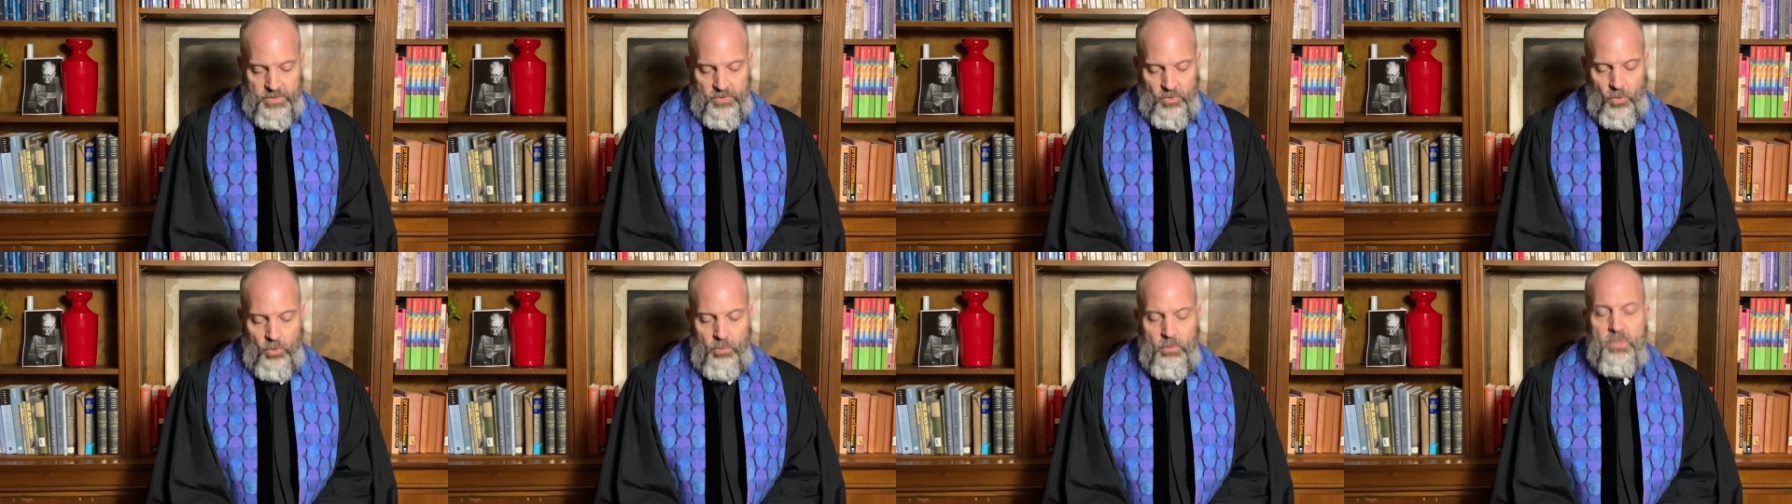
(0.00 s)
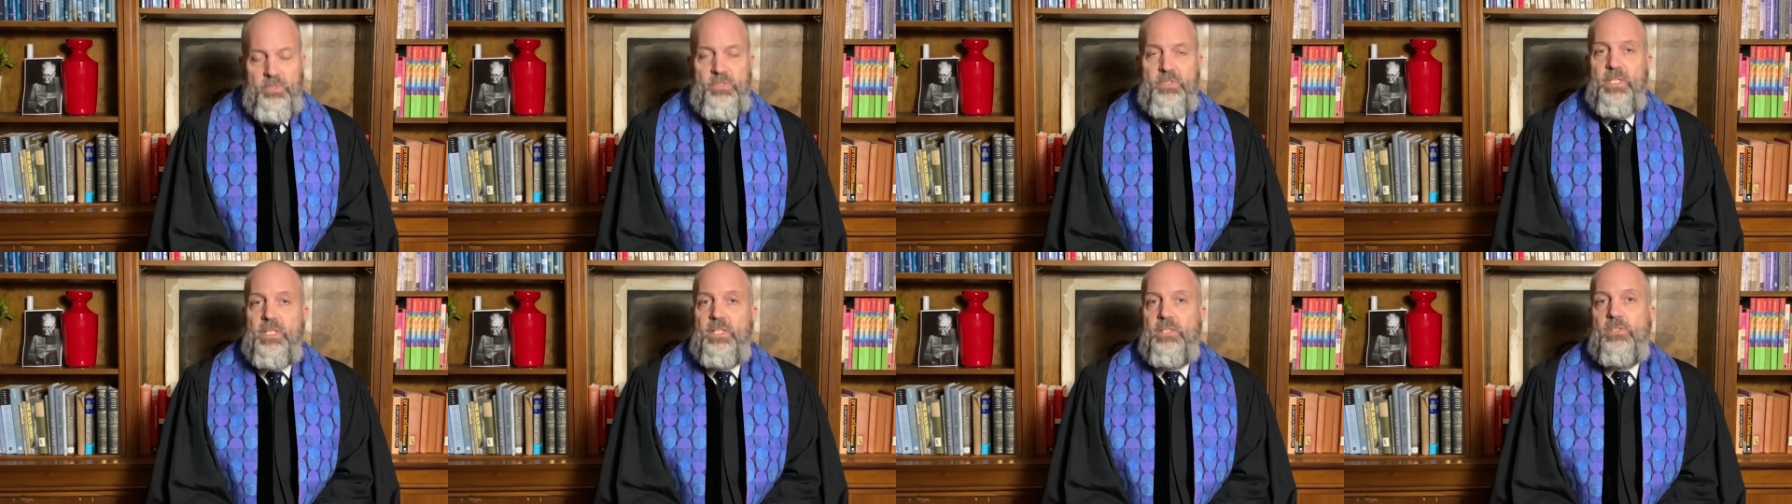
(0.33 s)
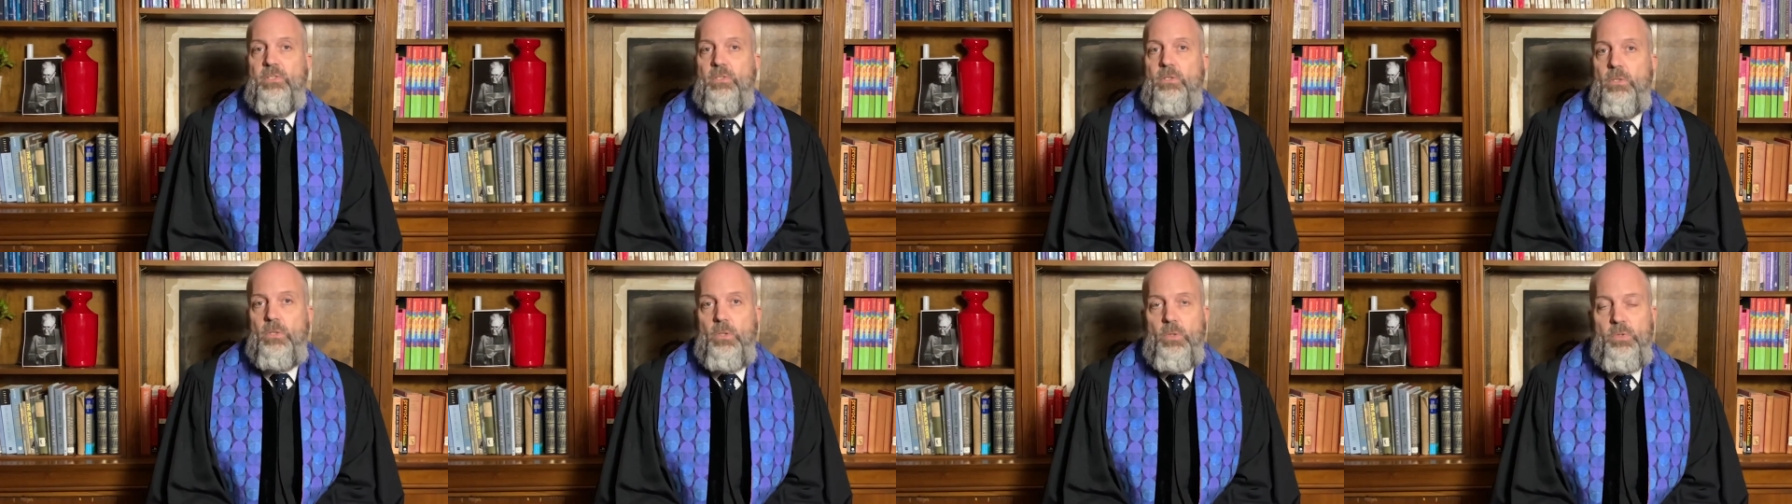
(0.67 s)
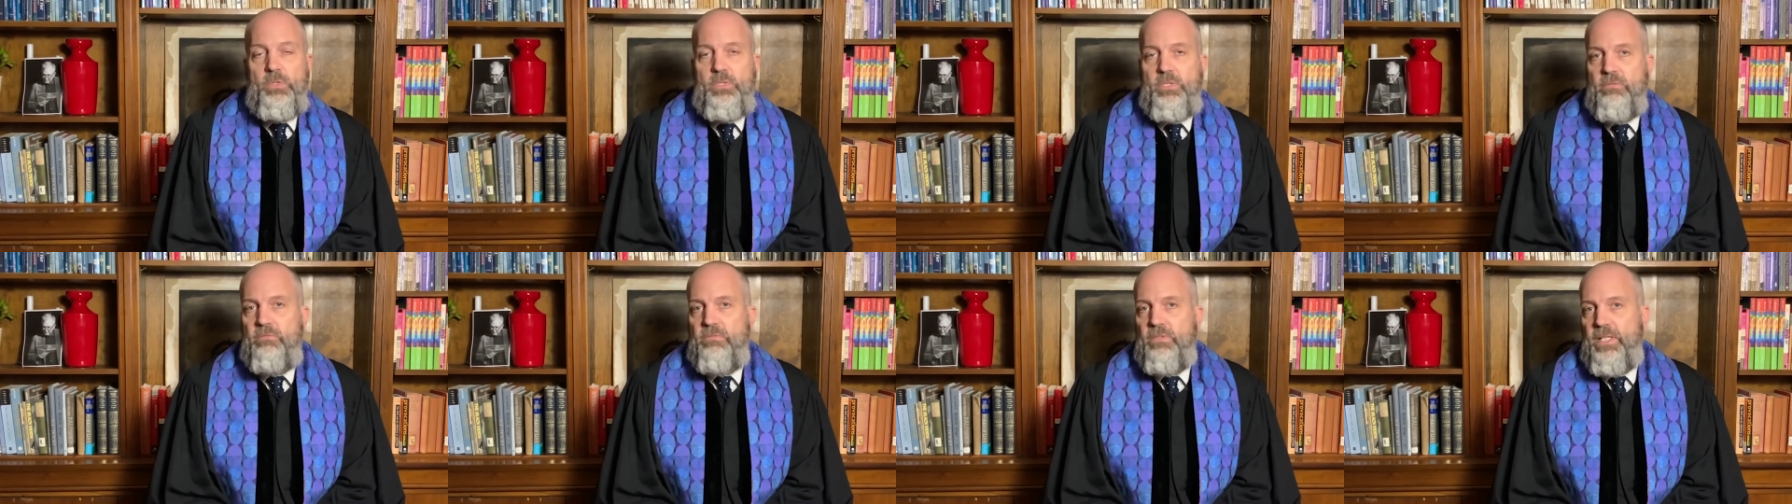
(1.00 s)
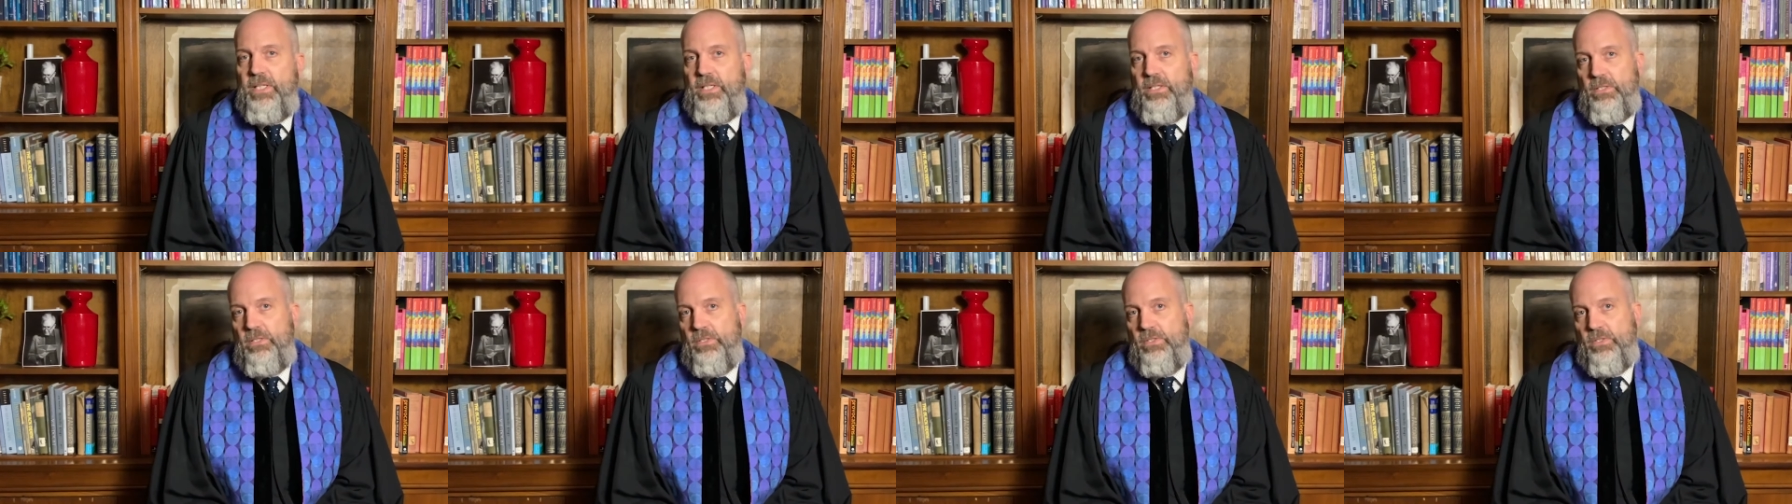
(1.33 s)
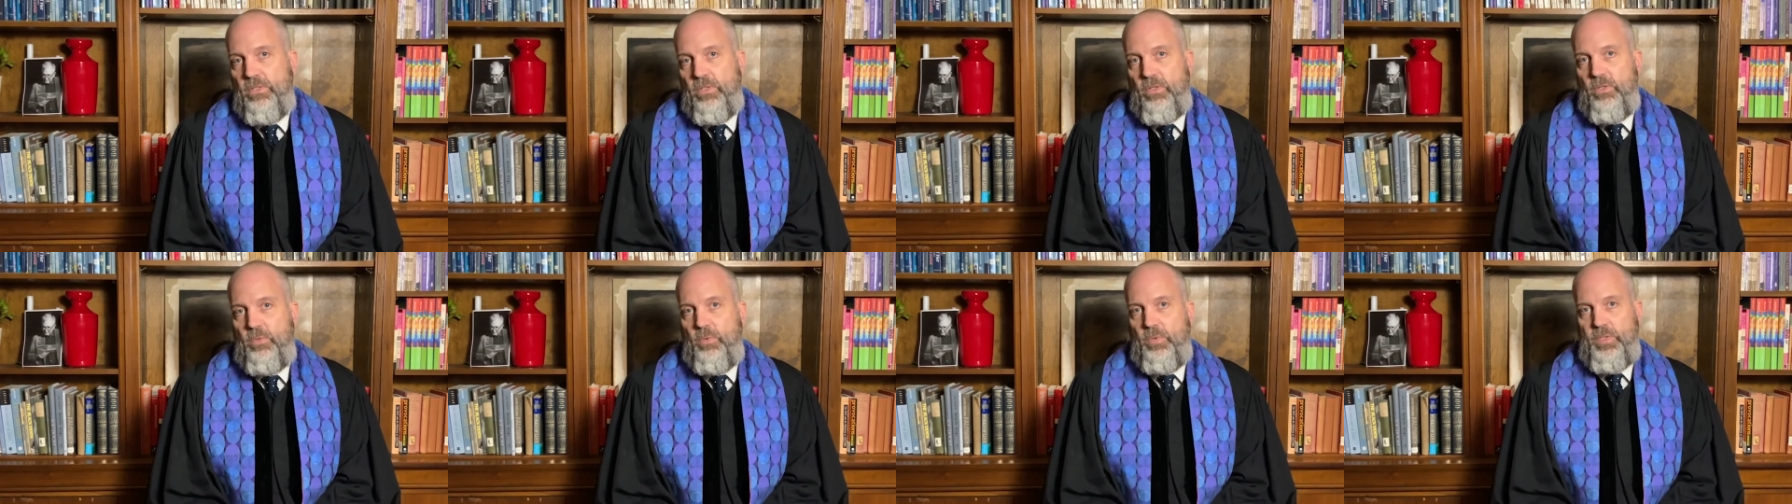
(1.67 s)
almost exclusively
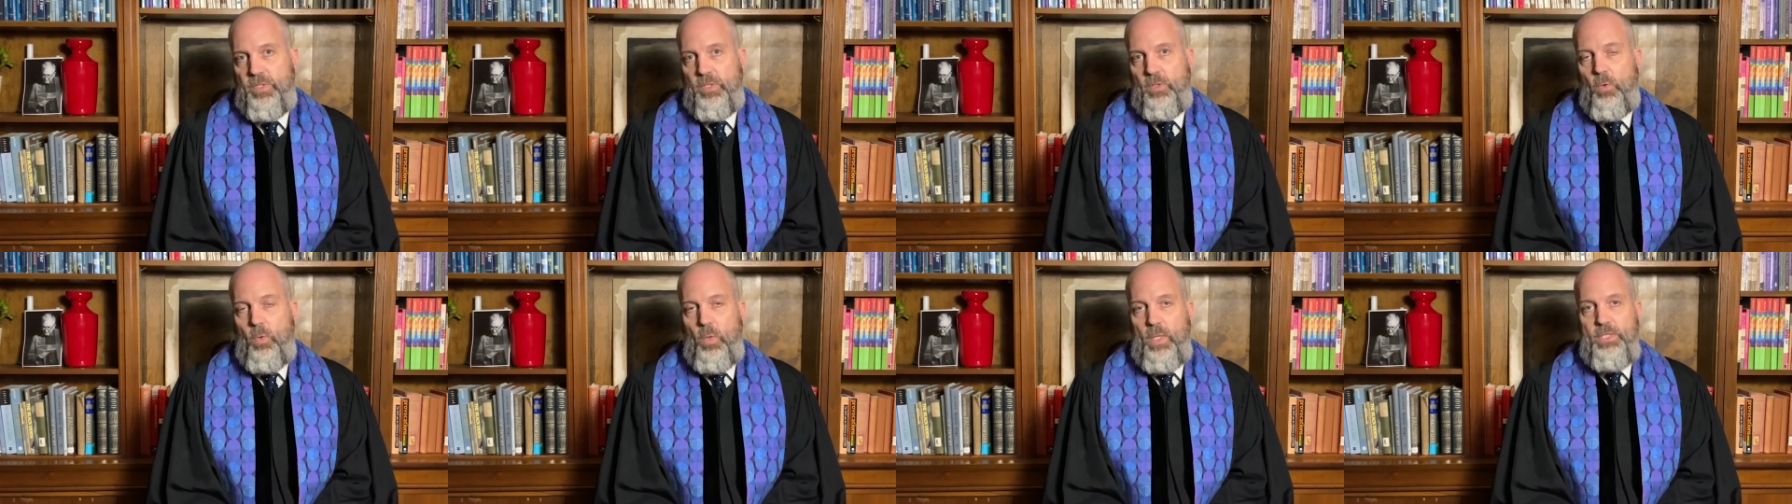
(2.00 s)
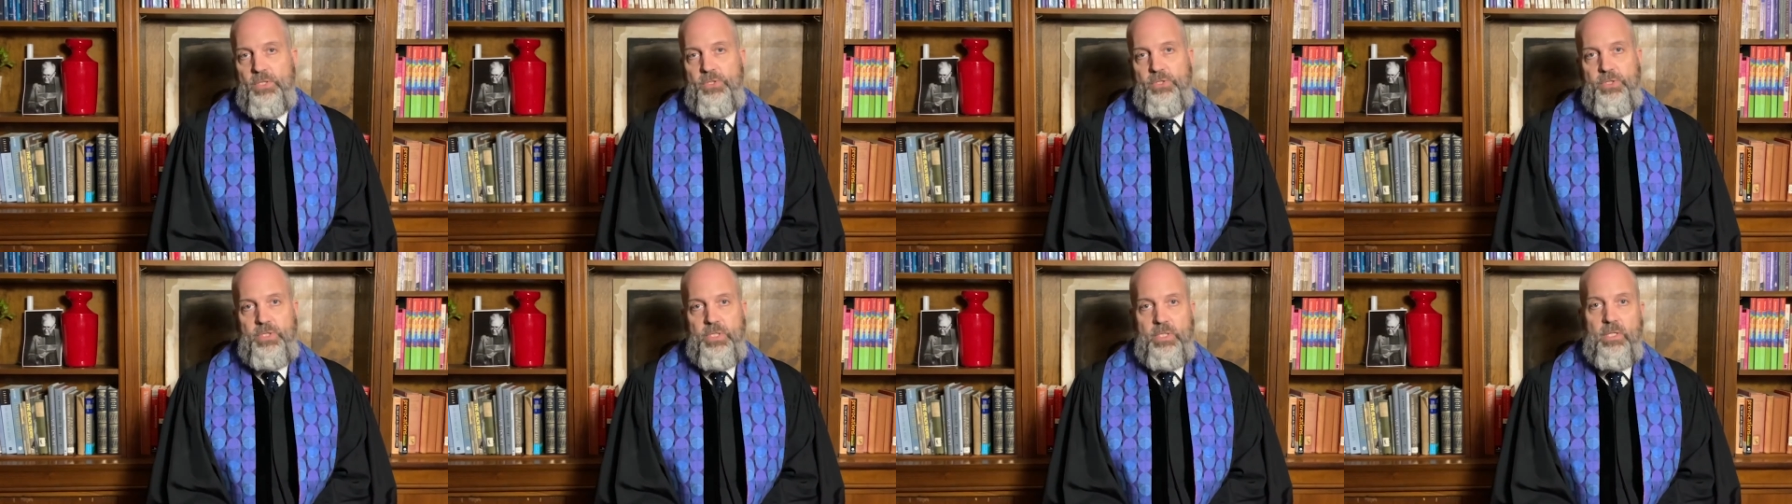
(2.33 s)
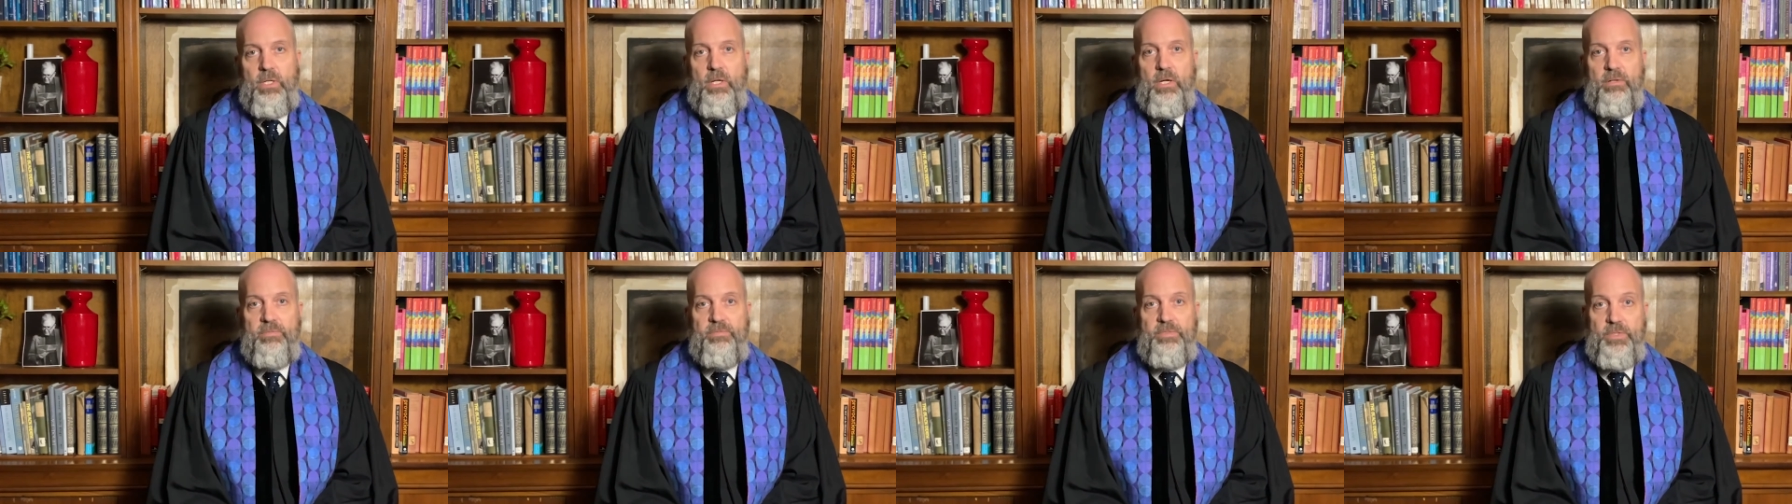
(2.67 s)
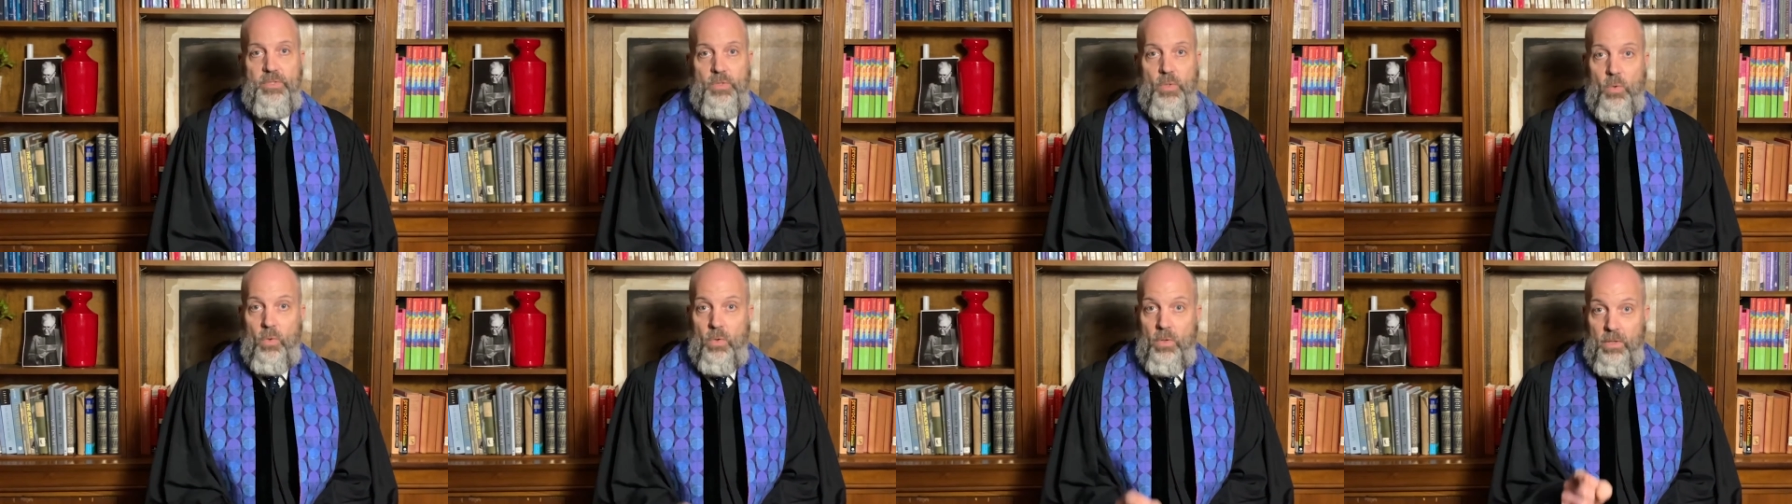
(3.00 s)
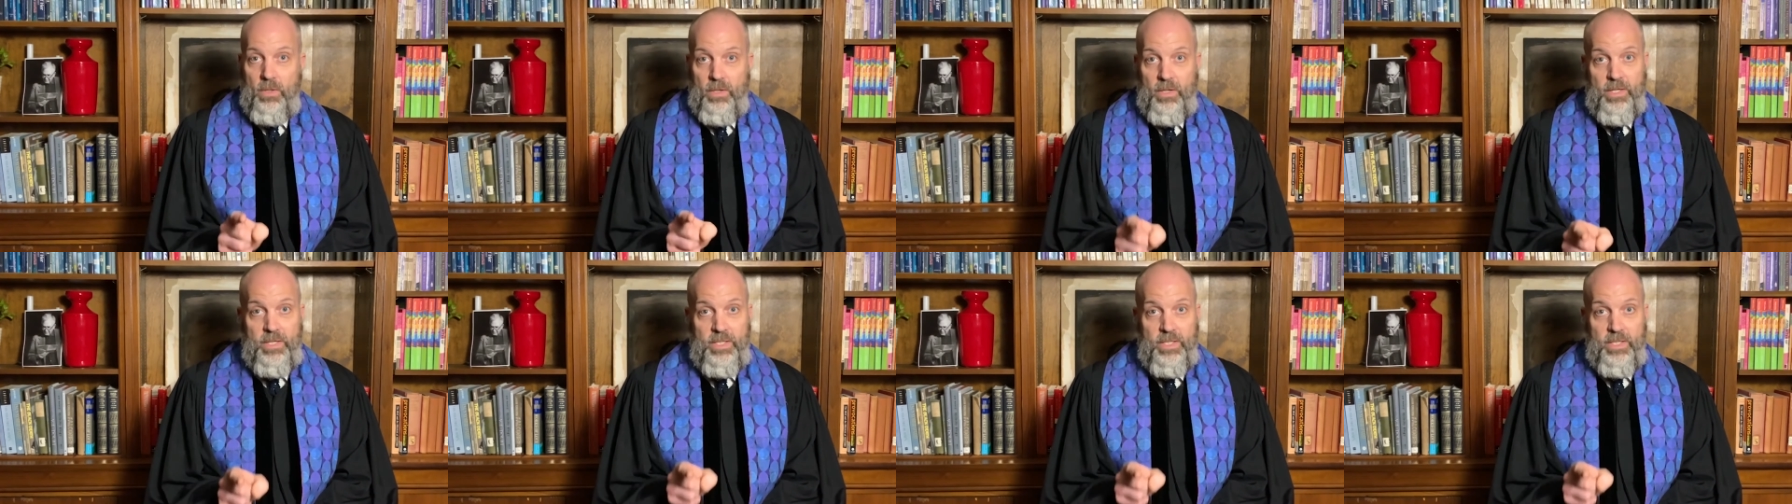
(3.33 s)
concerned with the question of your